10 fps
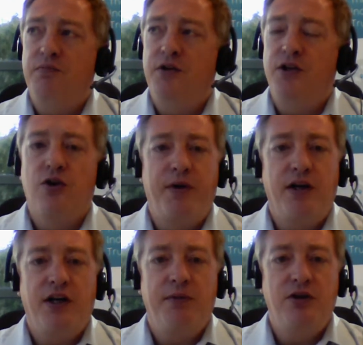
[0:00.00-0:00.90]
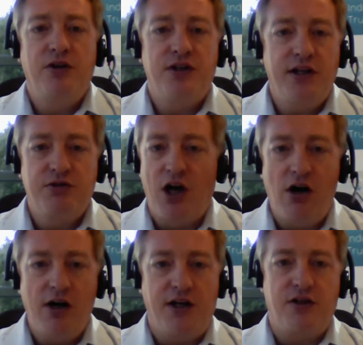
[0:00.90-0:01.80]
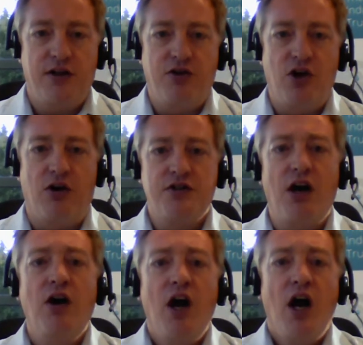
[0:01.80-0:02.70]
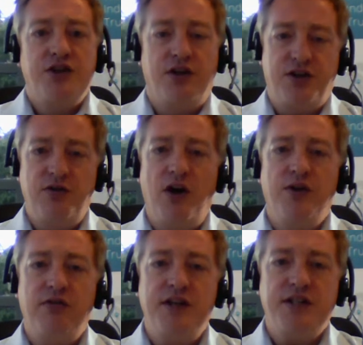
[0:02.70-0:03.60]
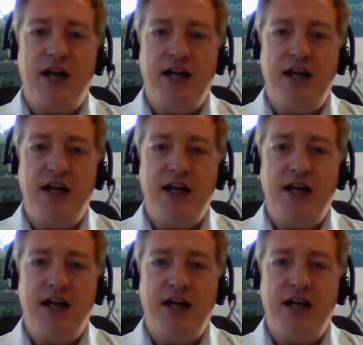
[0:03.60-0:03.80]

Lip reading: European community targets that they've got. So no, there is